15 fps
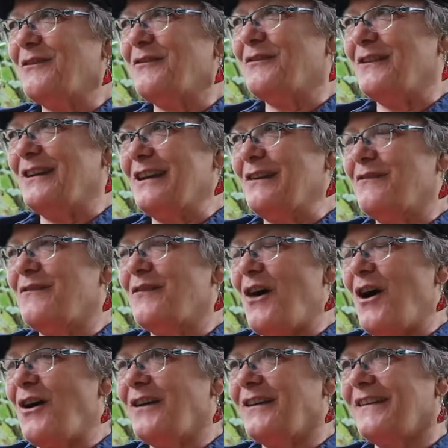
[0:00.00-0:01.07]
the little
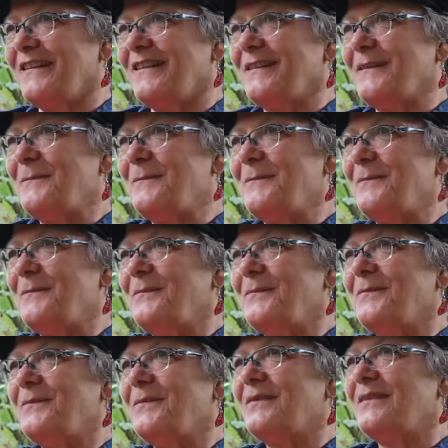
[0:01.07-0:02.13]
frogs,
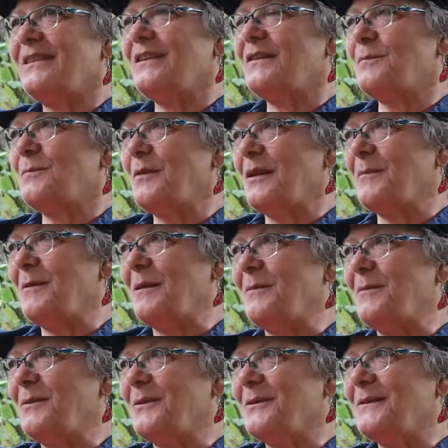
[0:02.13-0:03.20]
the spring
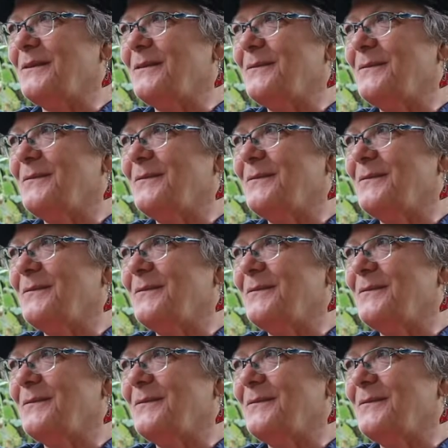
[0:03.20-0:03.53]
peepers.